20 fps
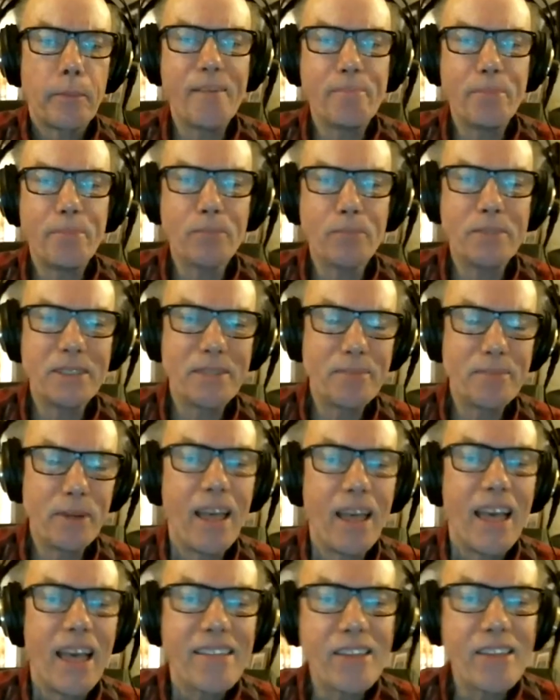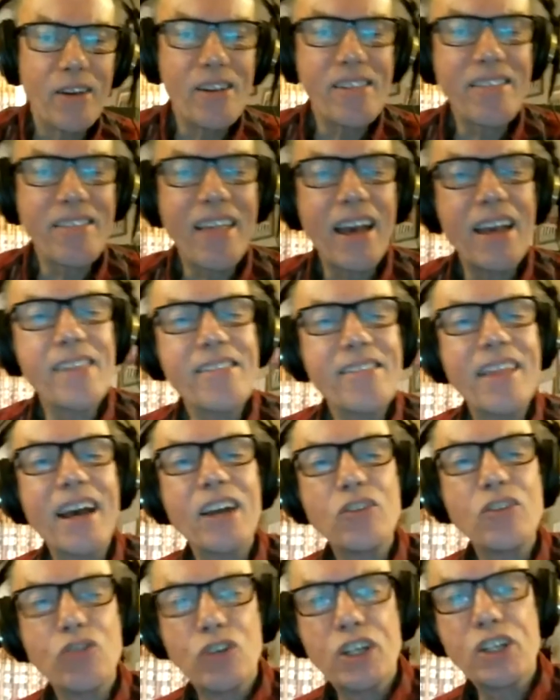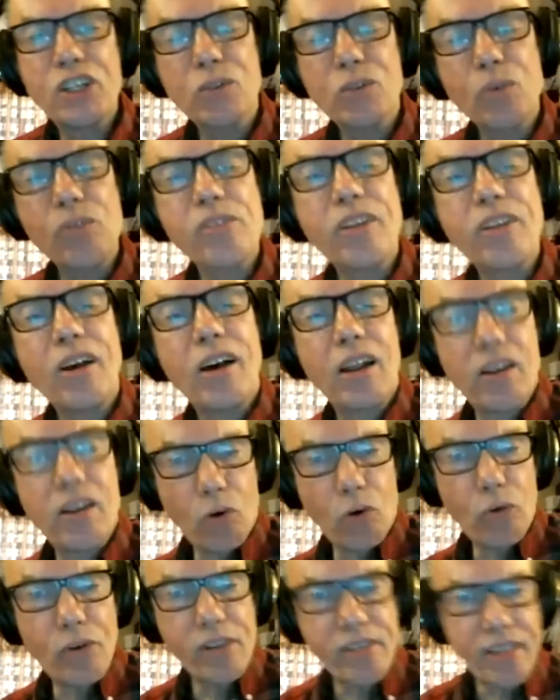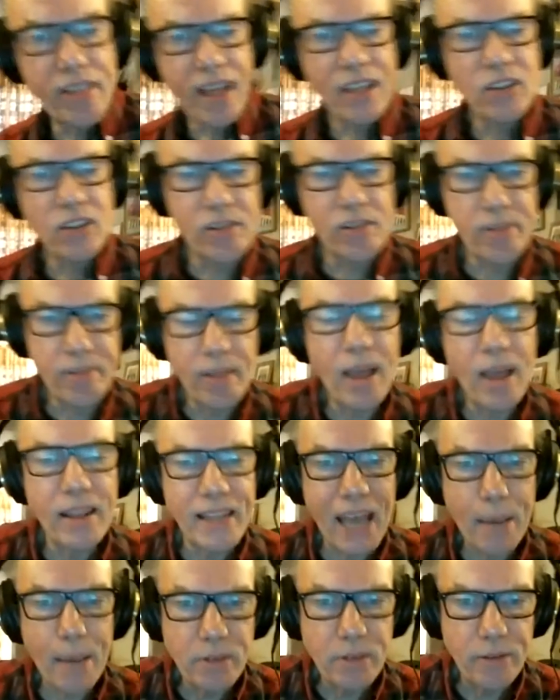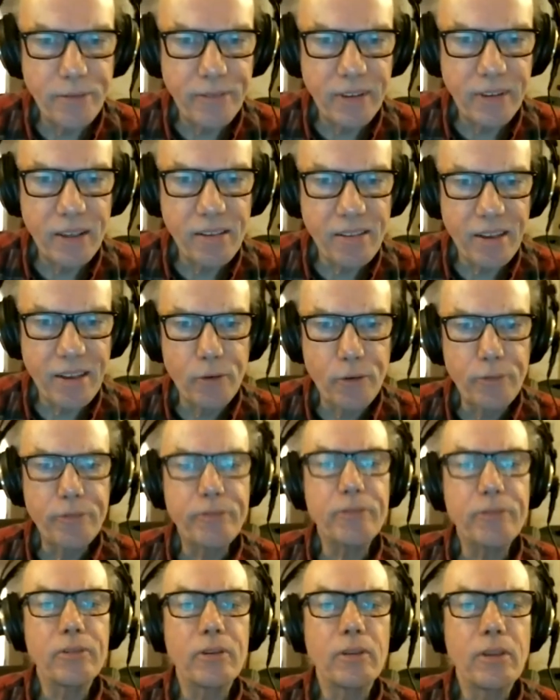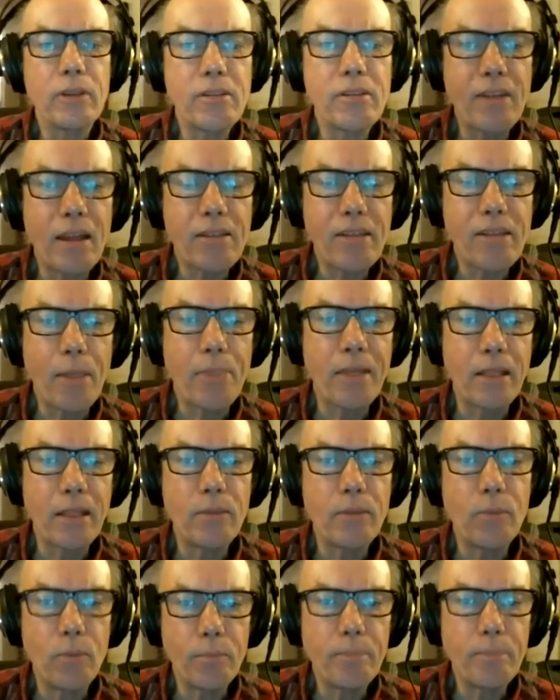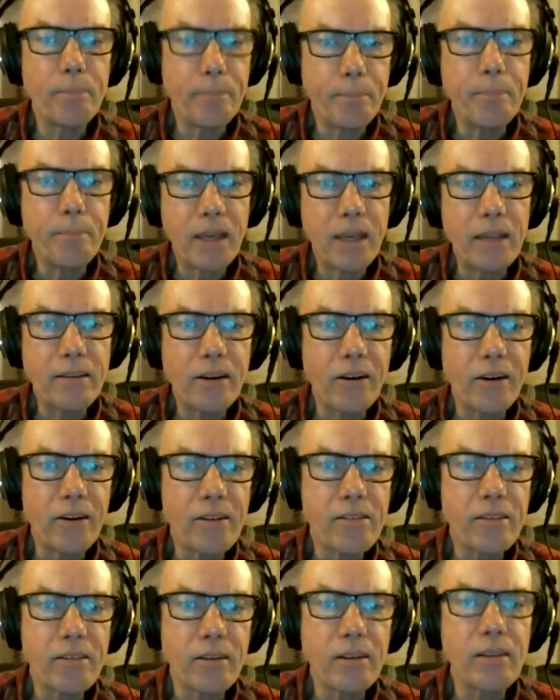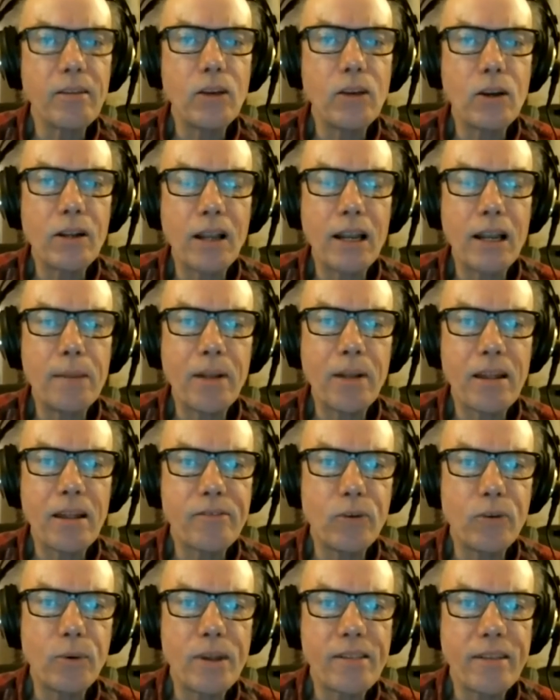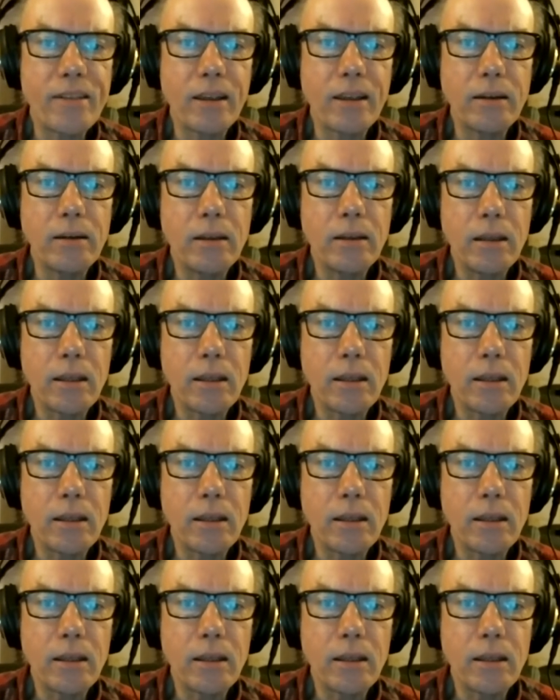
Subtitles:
Bum ching. So is that a traditional style, or is that just adapted for yourself? Is that something guitarists and ukulele players have always done?